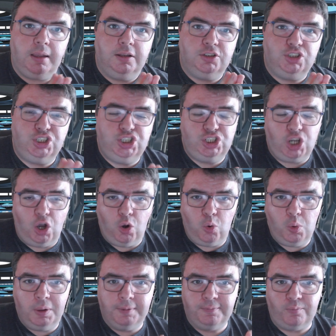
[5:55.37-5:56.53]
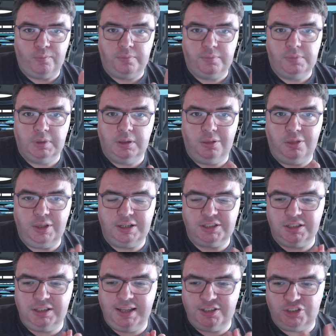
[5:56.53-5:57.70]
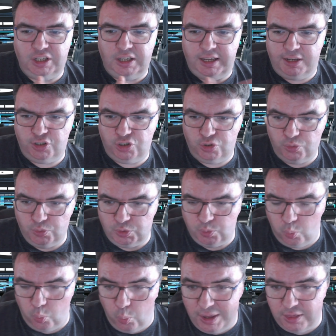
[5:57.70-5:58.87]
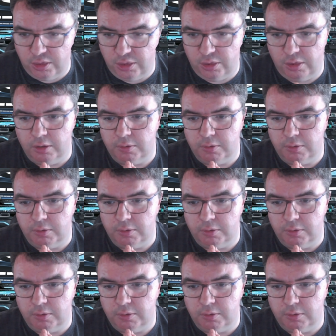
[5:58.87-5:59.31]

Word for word: So, this leads to issues with